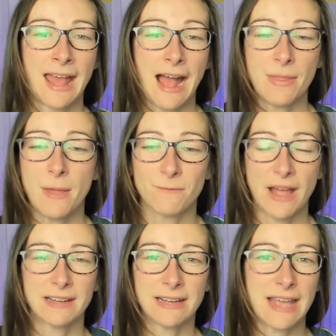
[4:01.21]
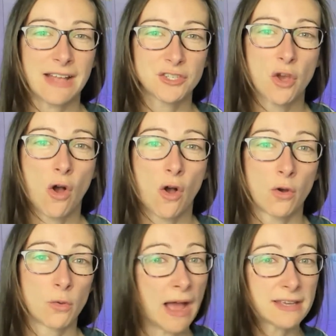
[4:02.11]
And then finally, as you're
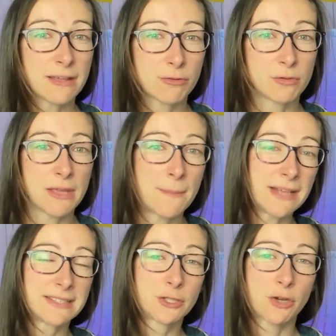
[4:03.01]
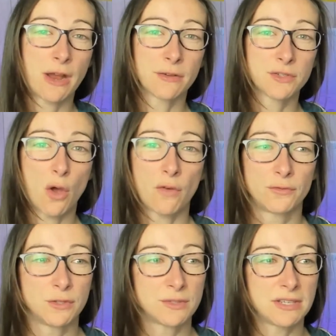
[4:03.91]
hiking through the amazing trails of
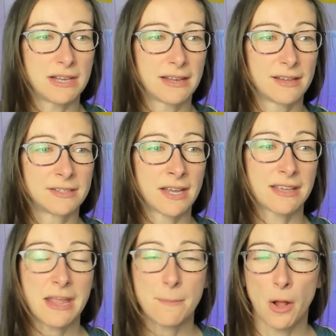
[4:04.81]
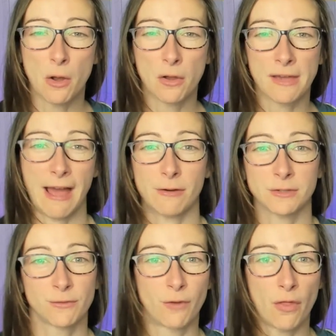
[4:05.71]
New Zealand, keep a
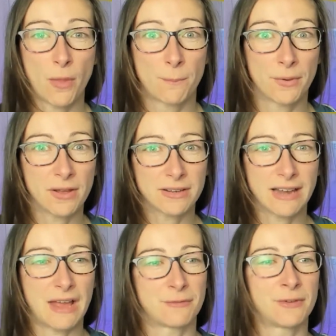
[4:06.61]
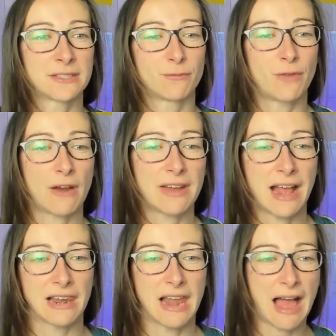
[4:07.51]
lookout for the bird life. It's very
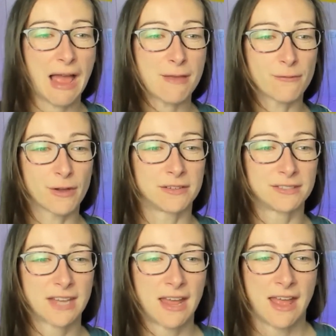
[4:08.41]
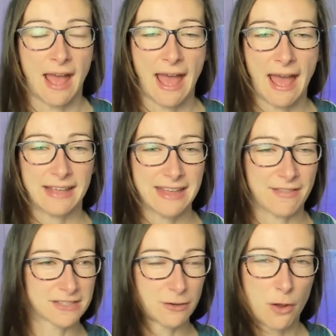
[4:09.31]
alive, and
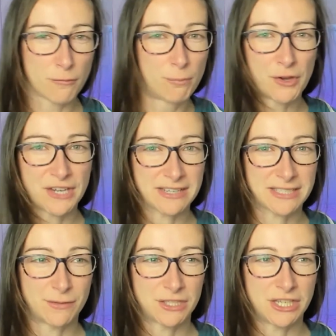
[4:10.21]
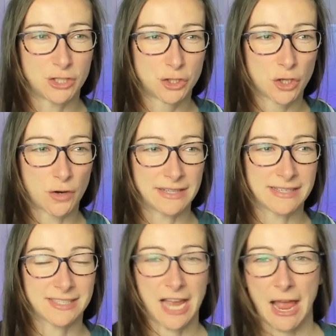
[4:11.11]
there's a lot of bird activity during
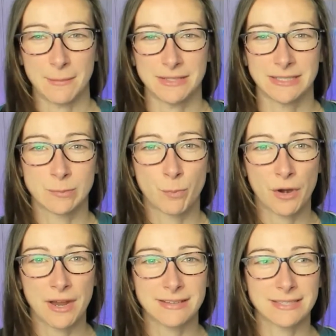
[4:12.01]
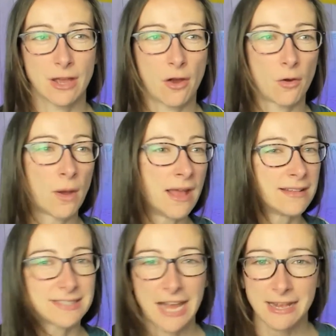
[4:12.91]
this time in spring, so
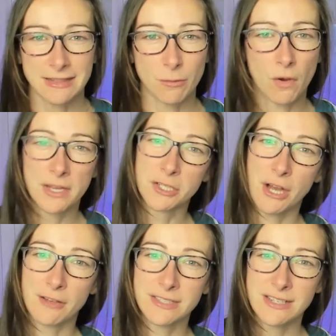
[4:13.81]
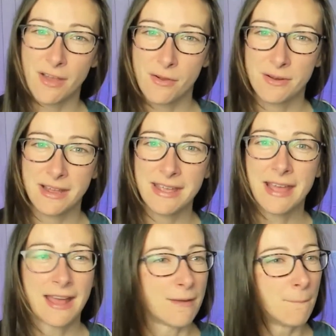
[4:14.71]
take the walking trails slowly.
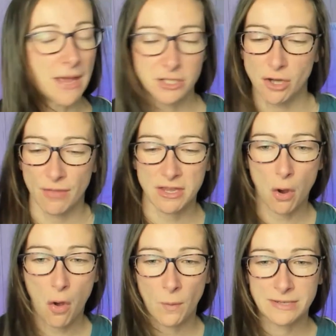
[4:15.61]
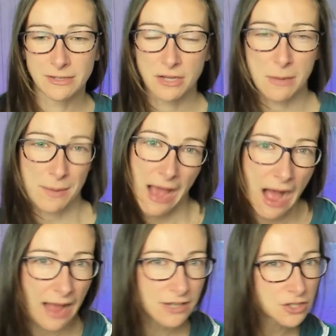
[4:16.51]
Make sure that you're always looking
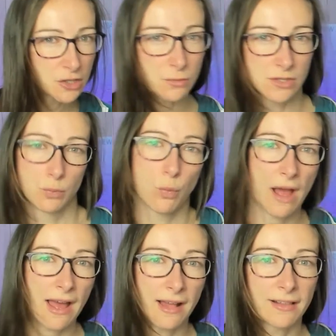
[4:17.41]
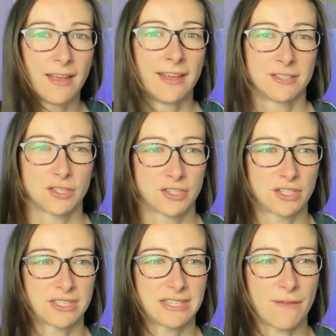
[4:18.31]
behind you as well, just
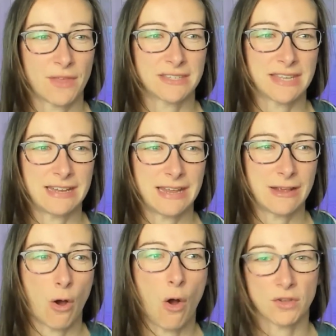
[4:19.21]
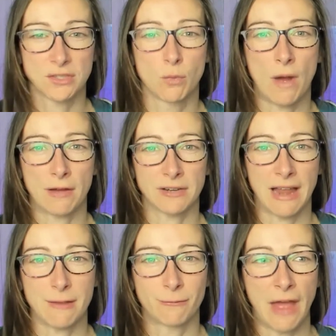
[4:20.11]
to see if there's any awesome
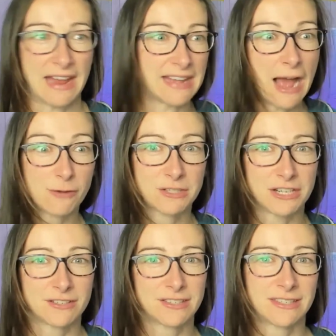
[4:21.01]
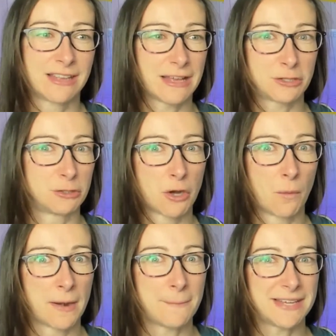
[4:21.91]
wildlife encounters that you don't
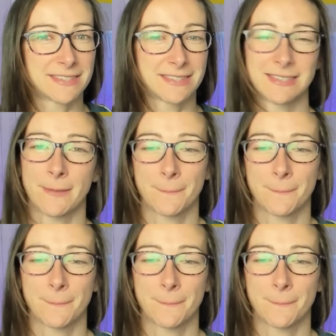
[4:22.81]
want to miss.